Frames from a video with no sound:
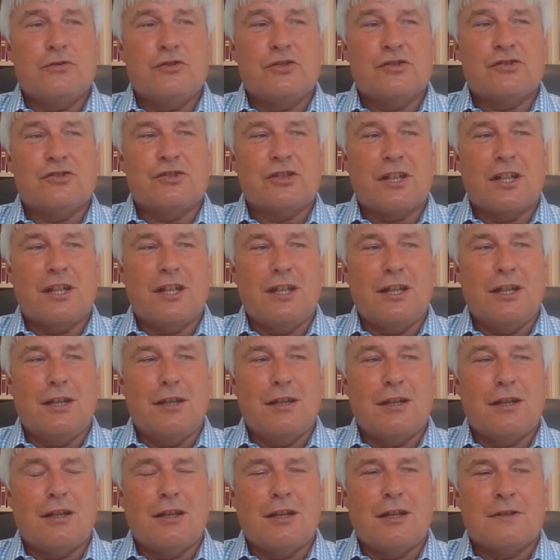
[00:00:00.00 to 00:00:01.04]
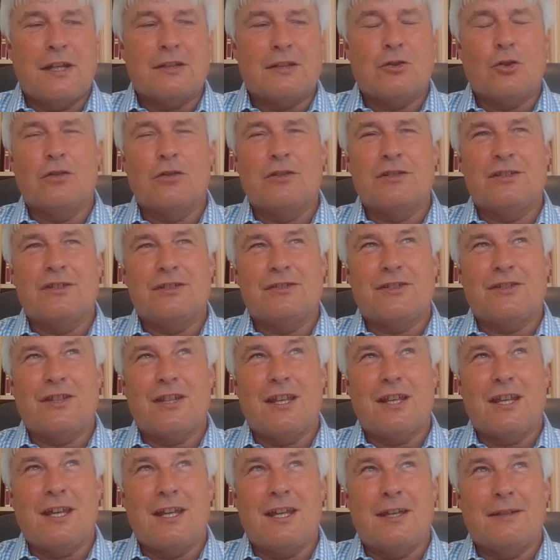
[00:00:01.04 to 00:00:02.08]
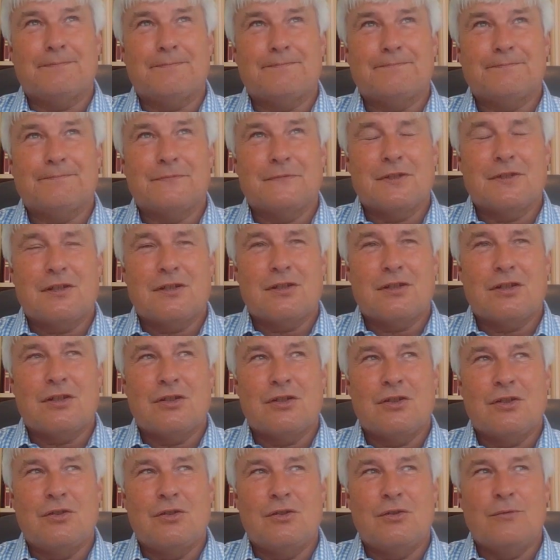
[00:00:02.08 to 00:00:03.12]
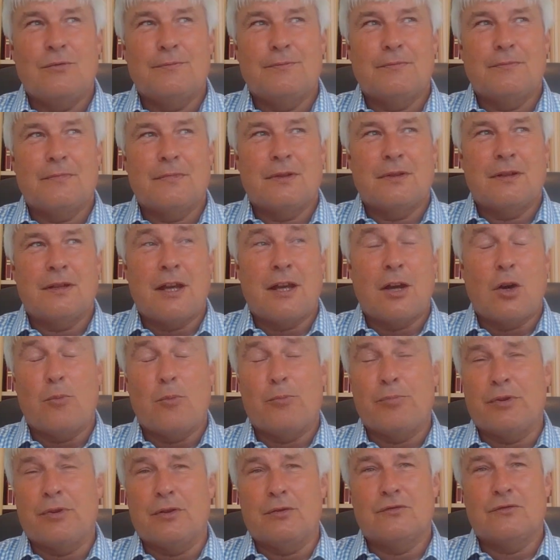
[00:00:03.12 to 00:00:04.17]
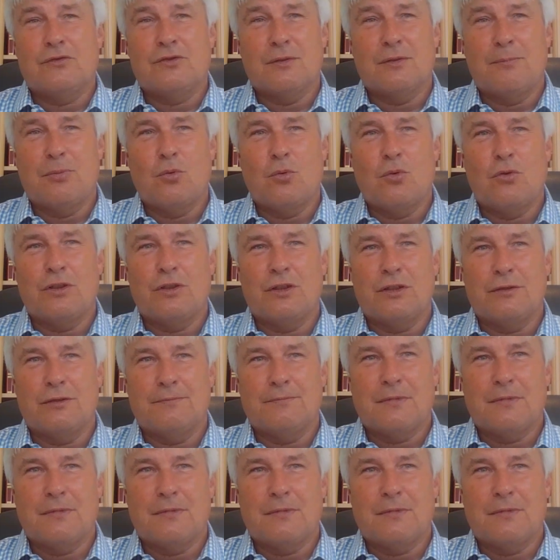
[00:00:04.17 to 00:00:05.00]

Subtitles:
would just say technology is there to help you and support you.